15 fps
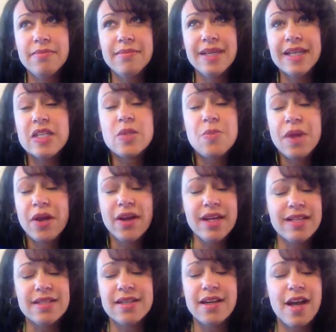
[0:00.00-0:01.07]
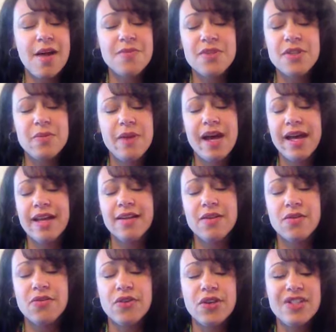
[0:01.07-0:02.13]
experience that comes to mind,
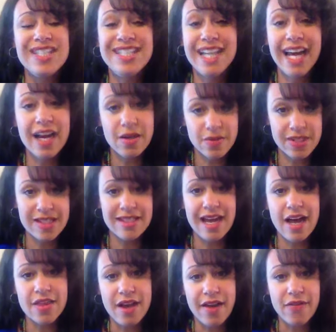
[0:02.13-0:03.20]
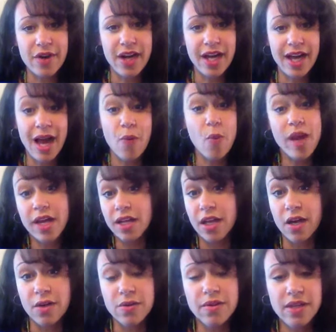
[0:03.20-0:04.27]
the first day I was in South Africa, I went
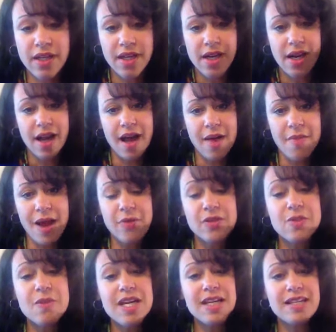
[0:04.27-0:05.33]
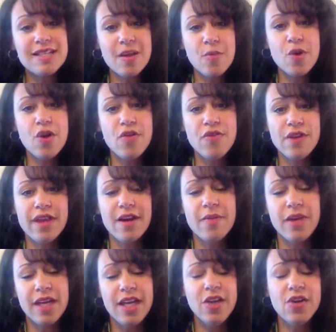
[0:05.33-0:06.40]
alone. I was meeting someone over there,
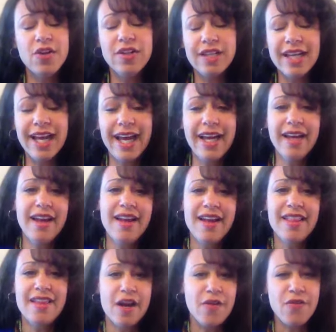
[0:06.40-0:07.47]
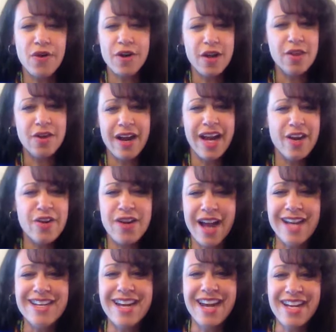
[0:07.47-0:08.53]
but he couldn't get there for another 8 or
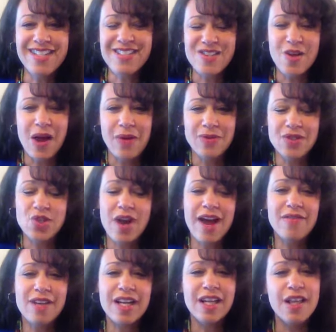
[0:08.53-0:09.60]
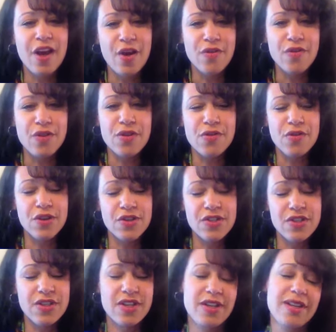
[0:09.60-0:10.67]
9 days, so I was traveling alone for the
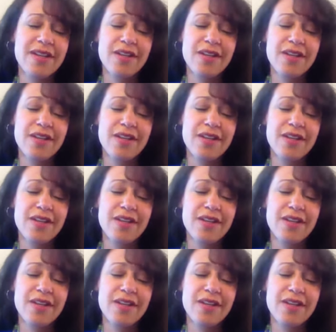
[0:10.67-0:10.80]
first